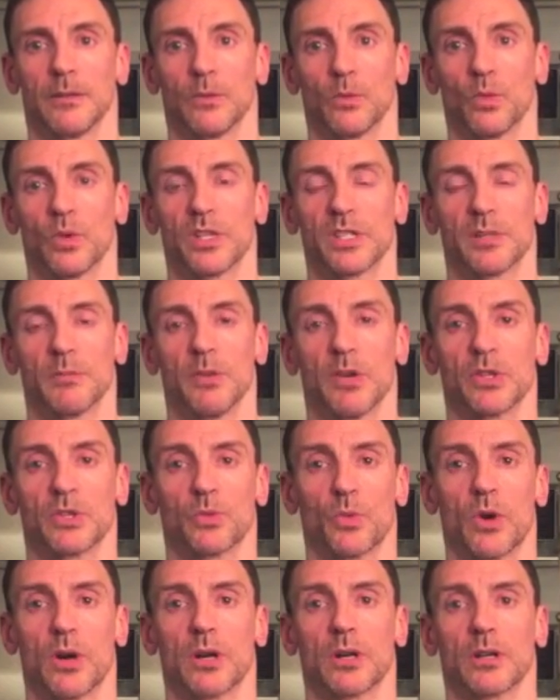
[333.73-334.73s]
Where's the most
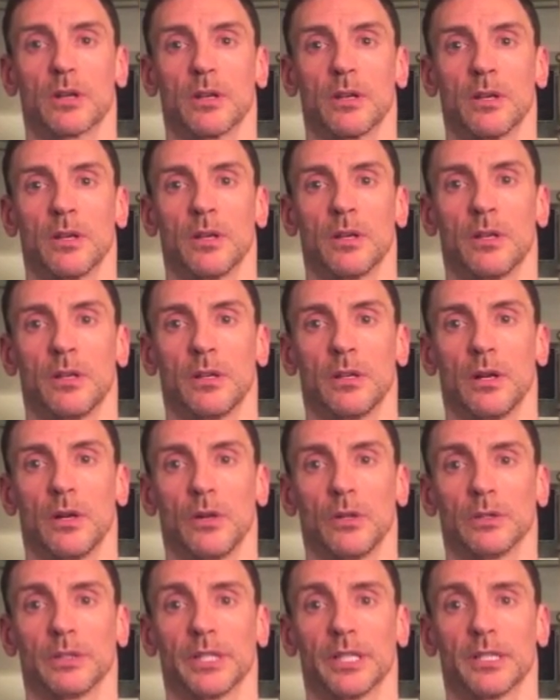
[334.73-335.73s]
work?
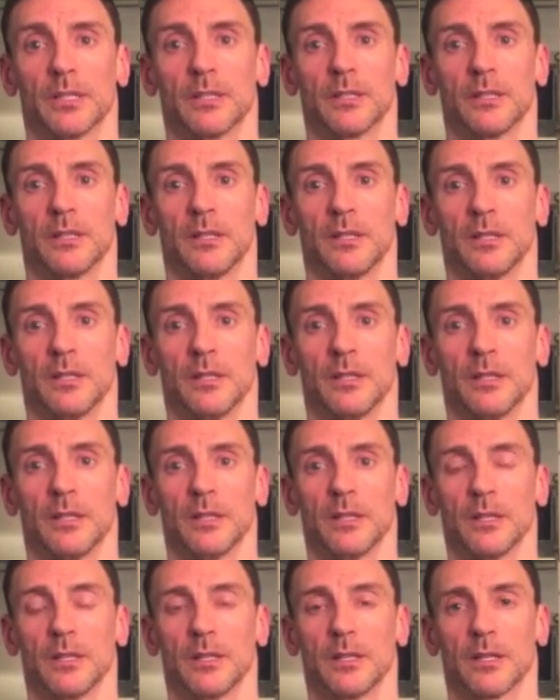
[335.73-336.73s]
Hold it.
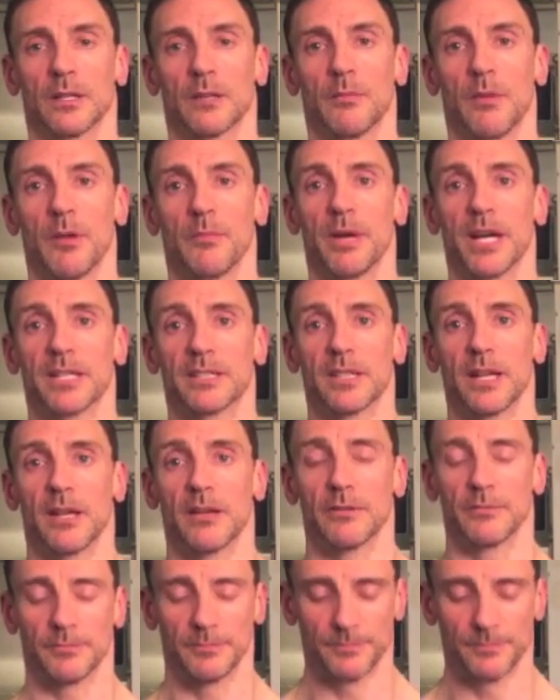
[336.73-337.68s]
Come on back down.